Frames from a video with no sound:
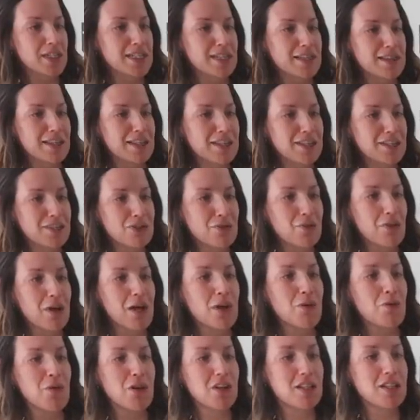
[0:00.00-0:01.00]
easy things to
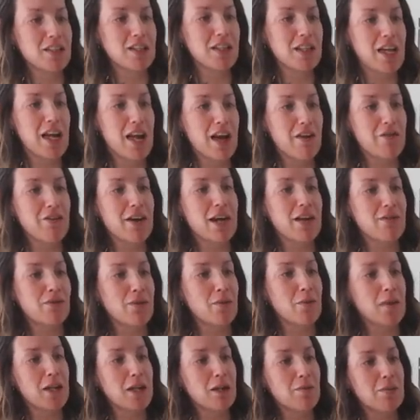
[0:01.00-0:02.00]
wear once I have had
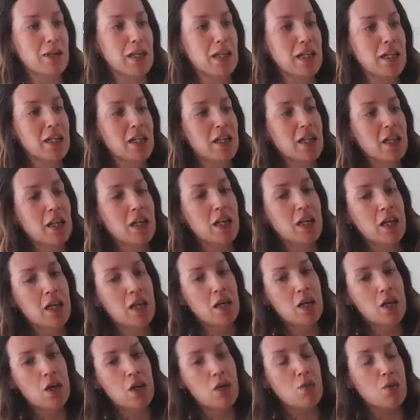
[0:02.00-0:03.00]
the baby,
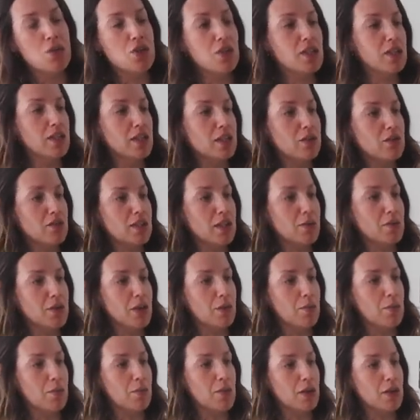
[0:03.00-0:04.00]
which isn't till
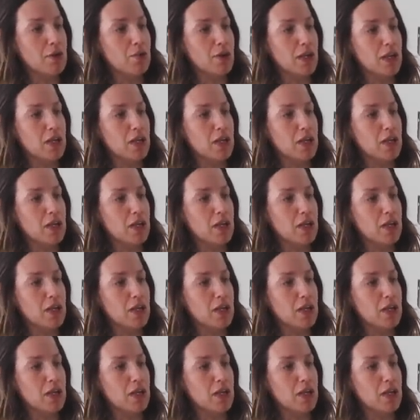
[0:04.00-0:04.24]
September, by the